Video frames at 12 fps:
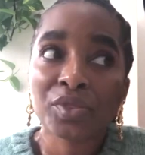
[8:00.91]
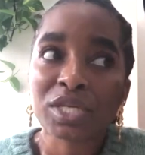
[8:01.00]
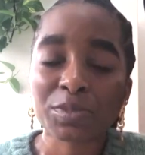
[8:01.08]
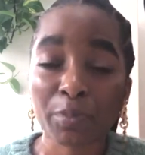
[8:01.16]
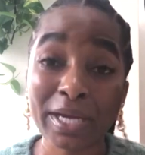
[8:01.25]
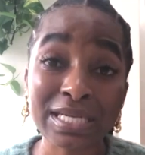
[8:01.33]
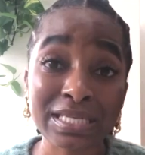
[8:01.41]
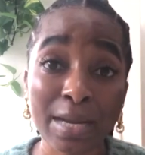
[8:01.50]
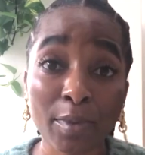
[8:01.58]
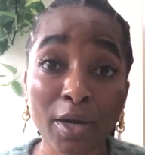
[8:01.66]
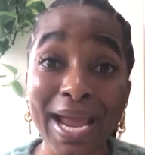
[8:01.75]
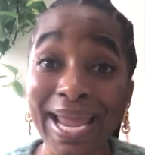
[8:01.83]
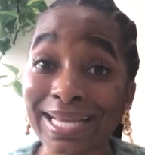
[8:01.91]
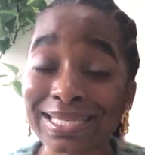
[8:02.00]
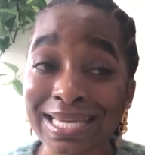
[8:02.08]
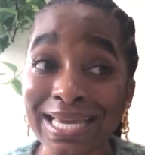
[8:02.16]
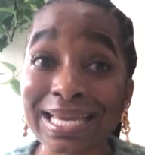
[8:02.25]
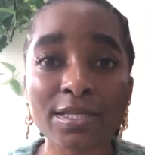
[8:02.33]
the spring summer
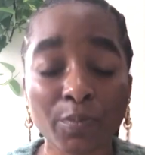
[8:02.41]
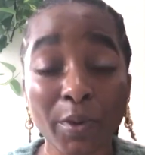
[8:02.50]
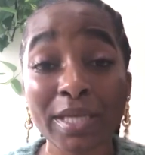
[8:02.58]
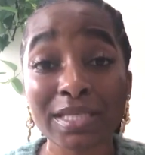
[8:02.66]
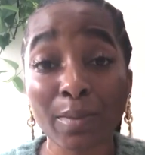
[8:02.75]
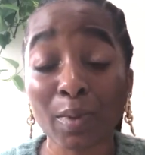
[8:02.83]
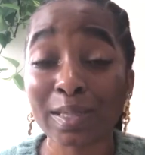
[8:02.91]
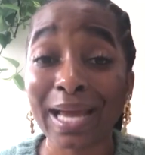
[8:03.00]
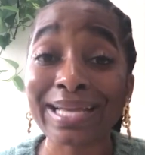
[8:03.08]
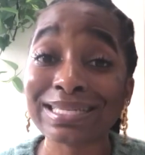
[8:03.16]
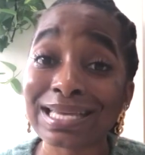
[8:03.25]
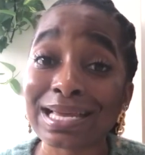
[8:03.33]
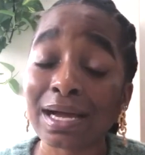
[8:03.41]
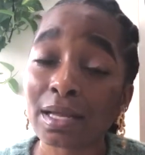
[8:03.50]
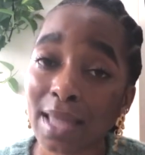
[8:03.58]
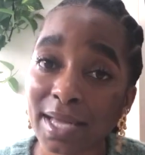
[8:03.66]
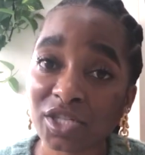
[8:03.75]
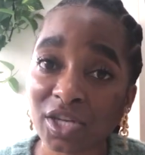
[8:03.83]
18, spring summer 19
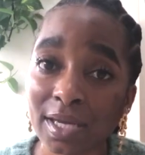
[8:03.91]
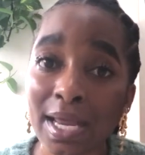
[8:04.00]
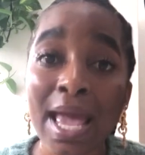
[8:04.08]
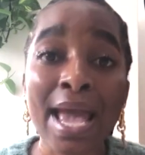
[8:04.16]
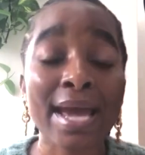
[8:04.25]
collection.